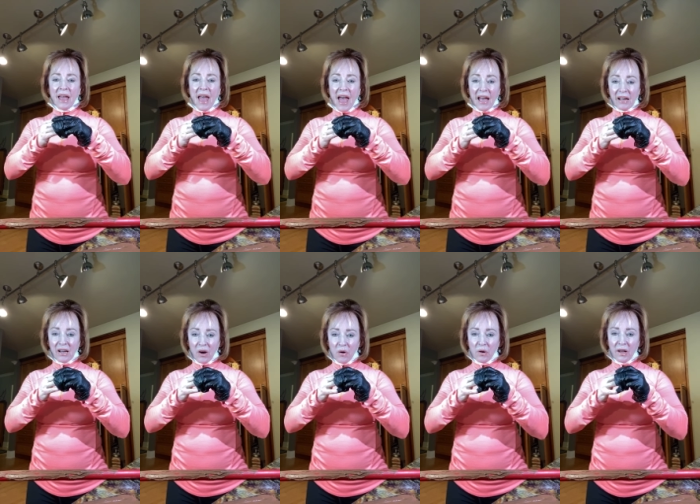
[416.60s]
and
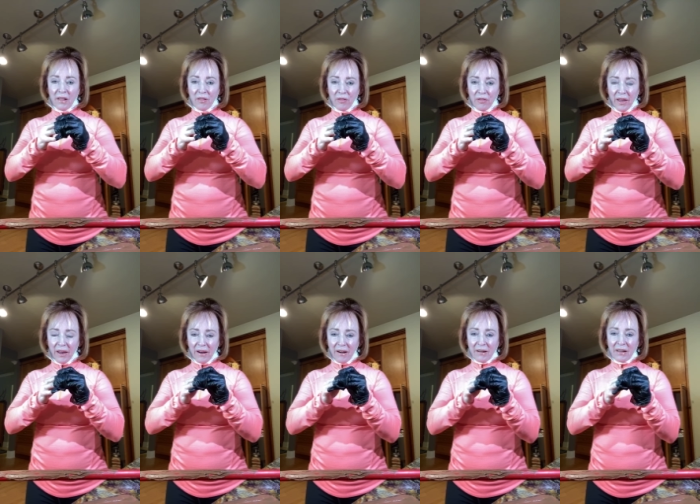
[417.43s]
go
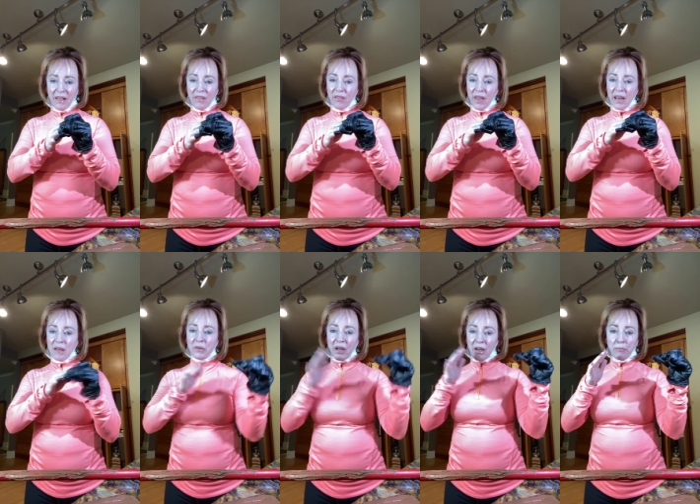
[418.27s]
there. Then I'm
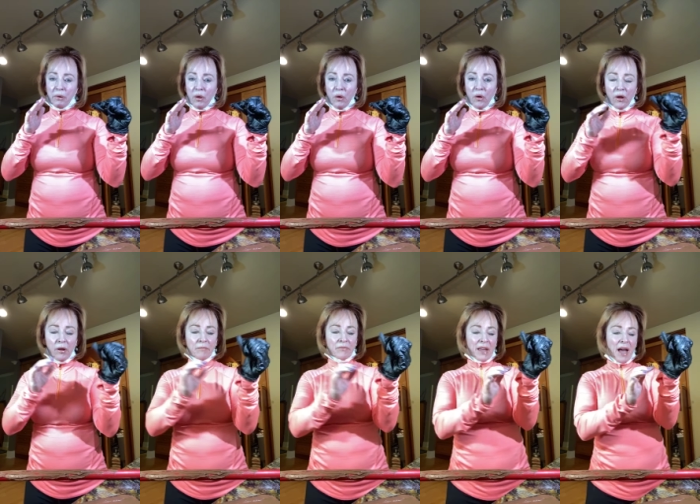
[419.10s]
going to
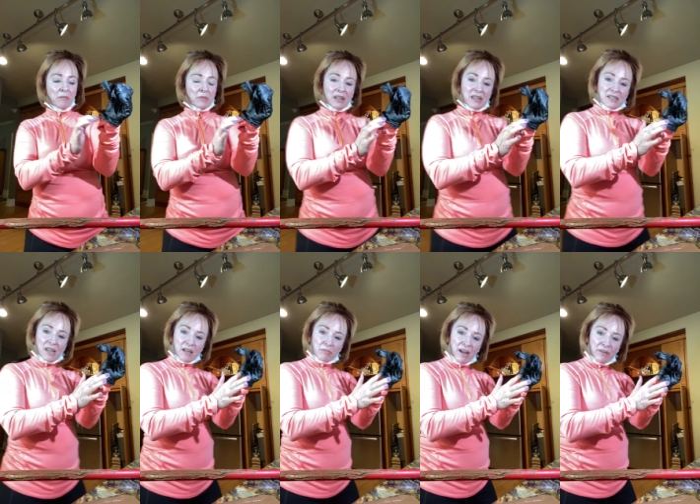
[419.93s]
pull. I'm going to take my